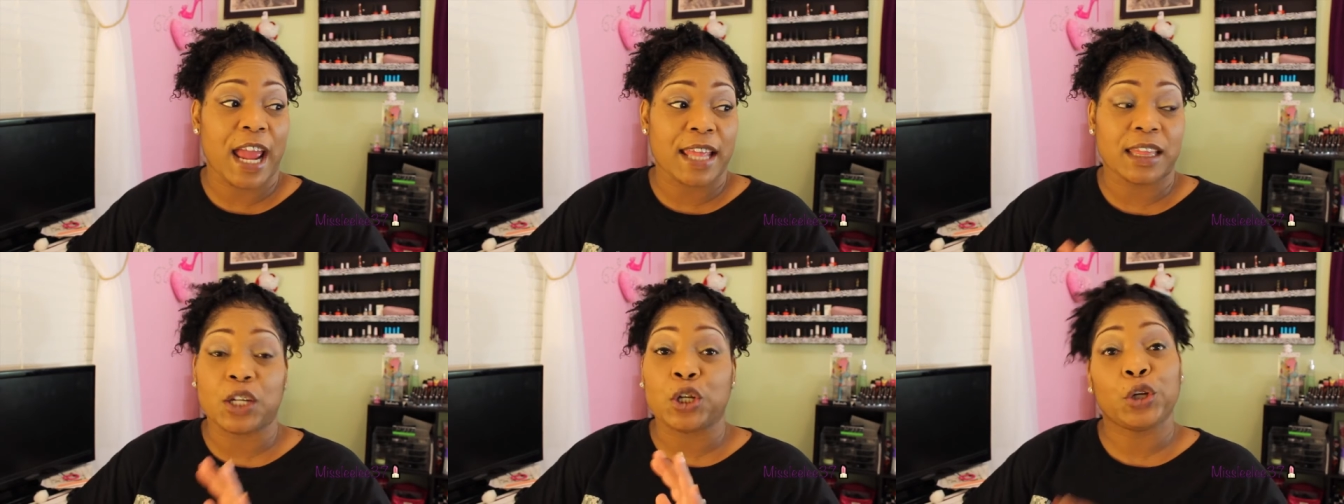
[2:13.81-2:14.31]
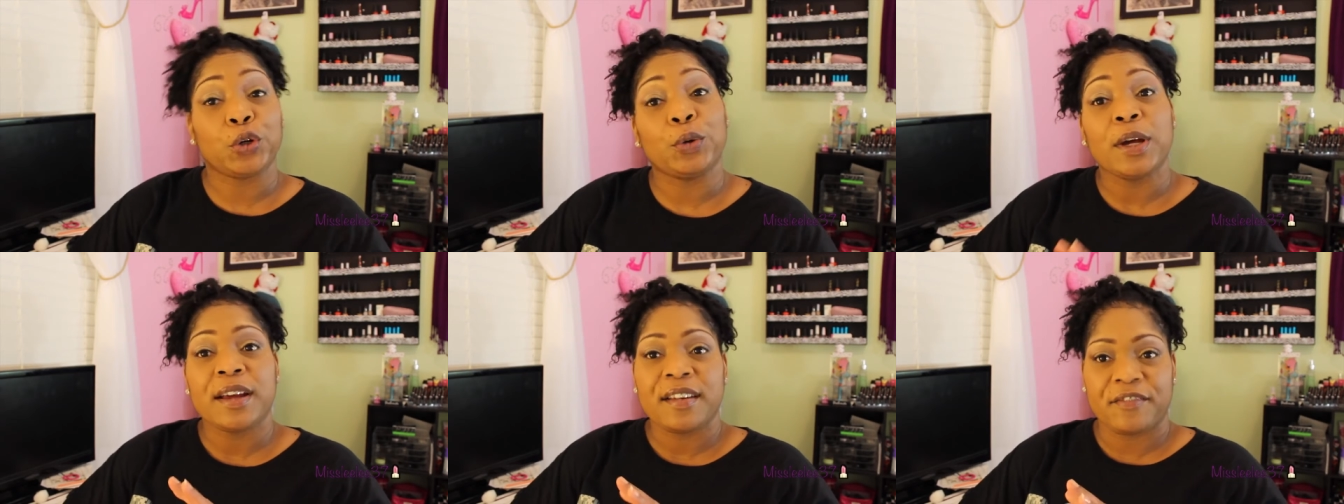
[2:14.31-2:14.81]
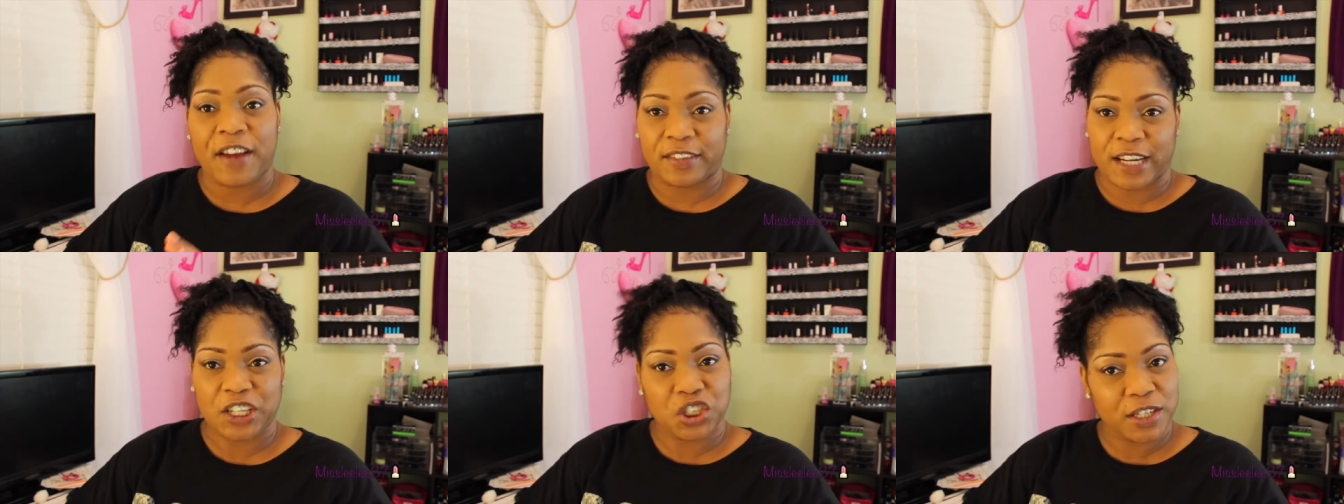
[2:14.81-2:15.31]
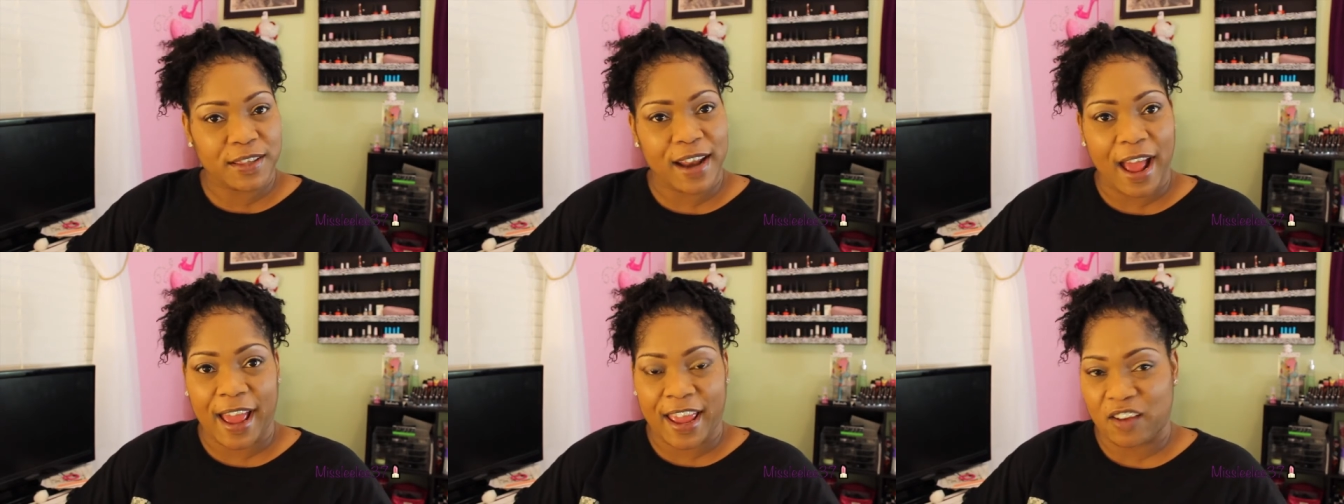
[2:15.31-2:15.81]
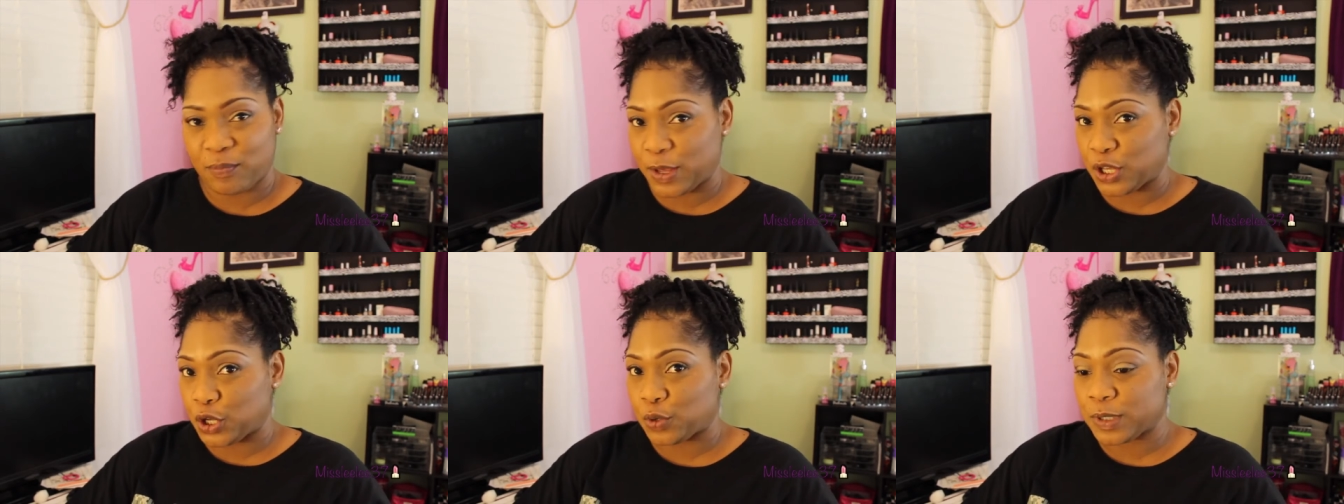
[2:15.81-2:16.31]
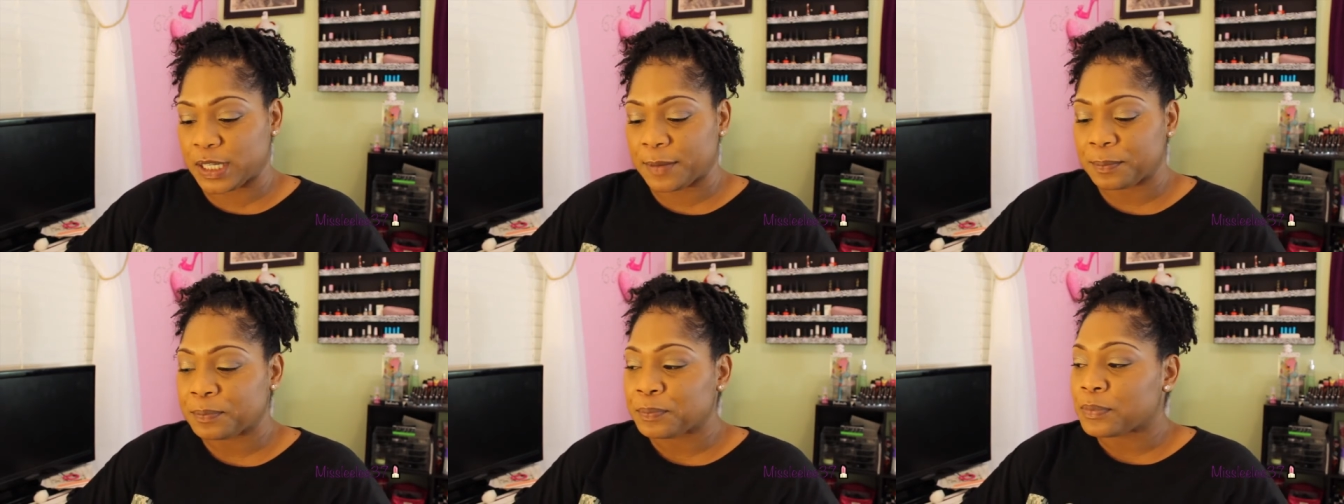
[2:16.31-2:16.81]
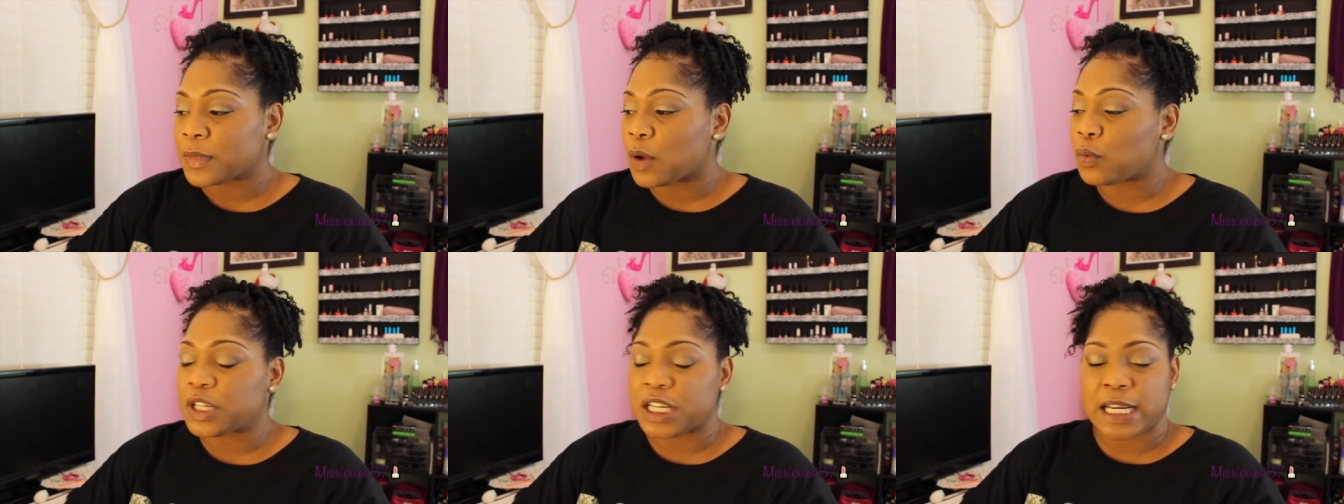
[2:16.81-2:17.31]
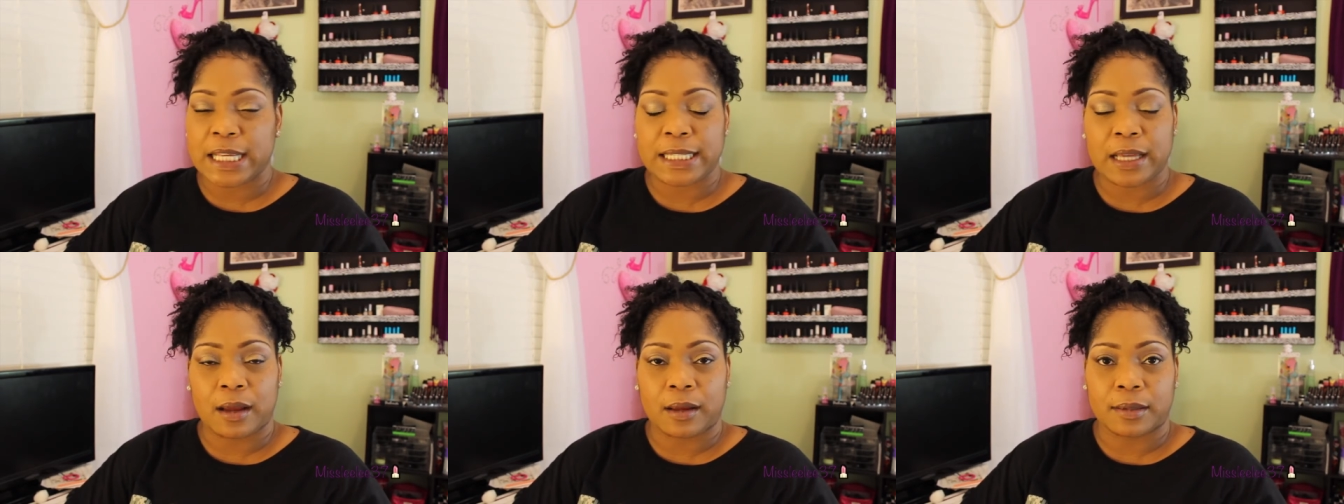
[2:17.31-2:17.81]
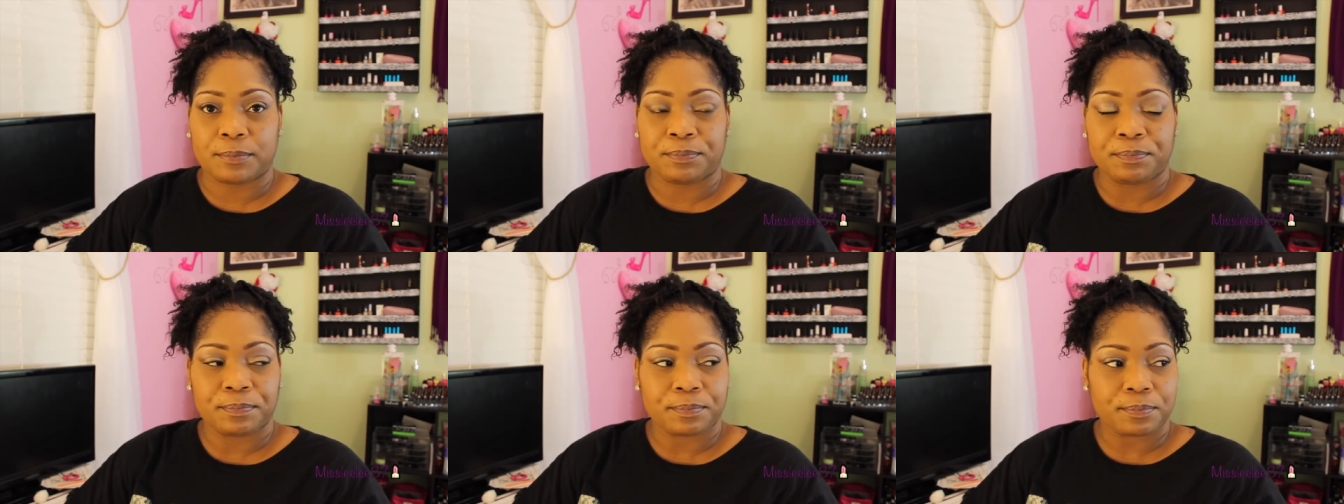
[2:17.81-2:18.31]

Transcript: and the new foundation that I have been using, which is the